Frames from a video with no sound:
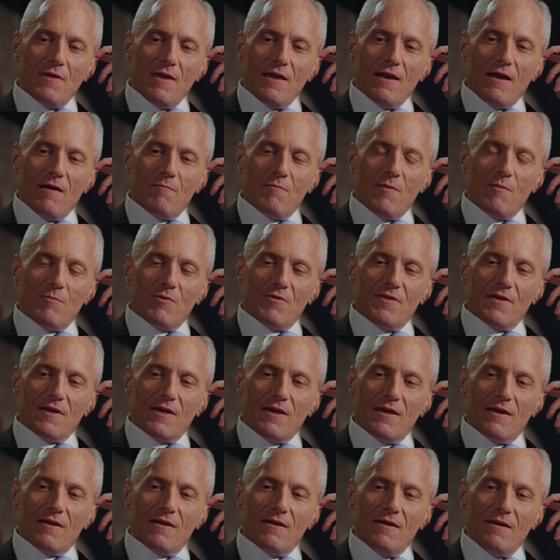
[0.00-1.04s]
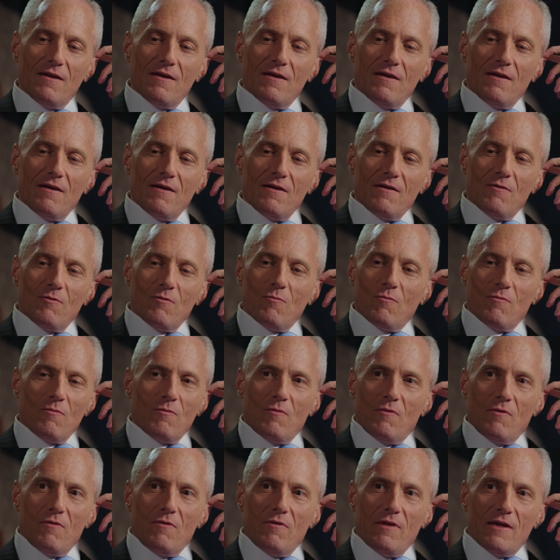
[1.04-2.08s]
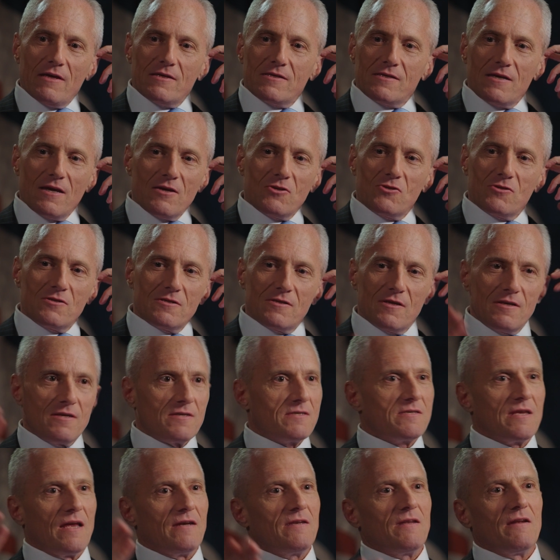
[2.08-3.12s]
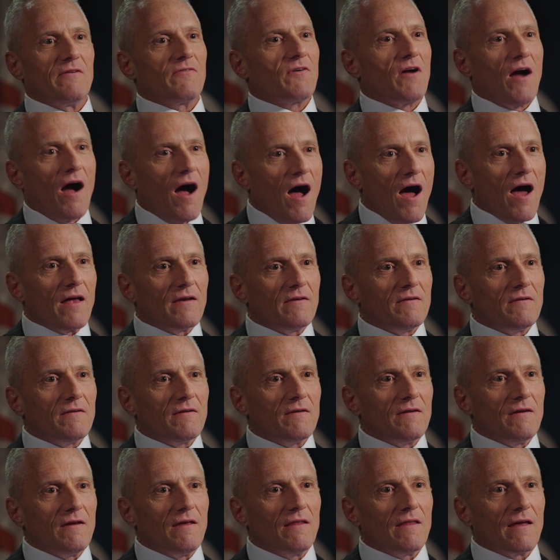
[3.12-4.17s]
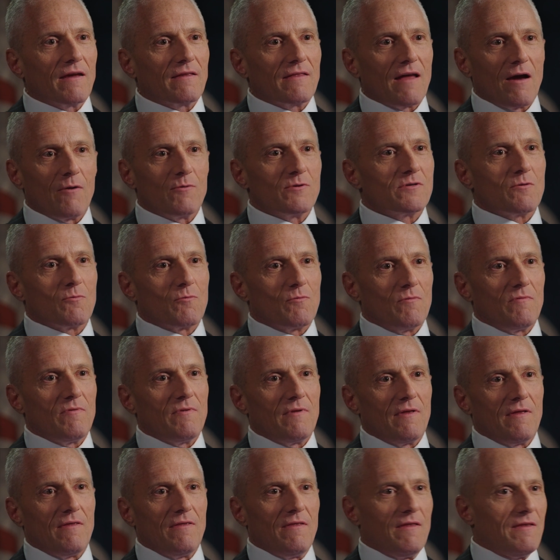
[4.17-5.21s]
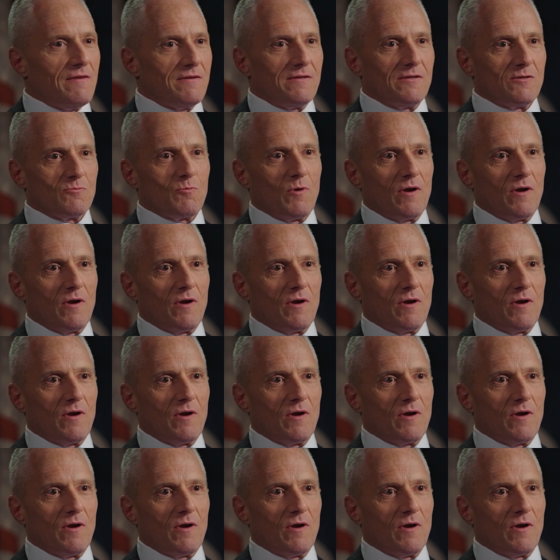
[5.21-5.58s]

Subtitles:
remember thinking, they say she's a descendant of God. And like that was a this is